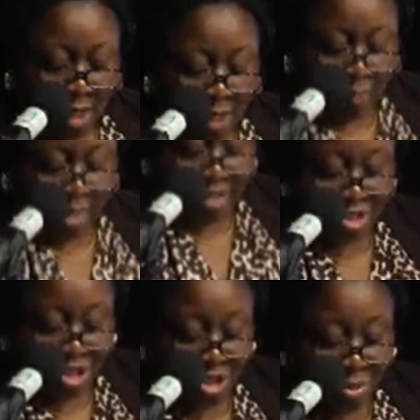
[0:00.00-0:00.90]
We
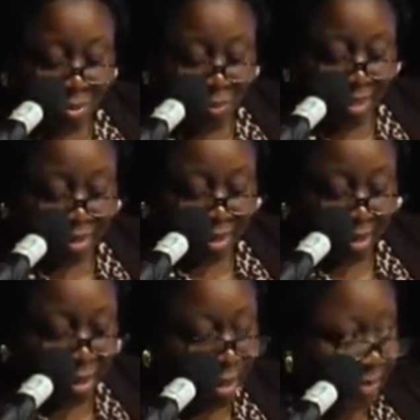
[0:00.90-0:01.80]
continue with
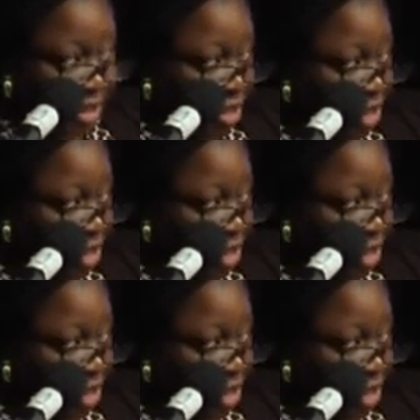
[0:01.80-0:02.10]
Mr.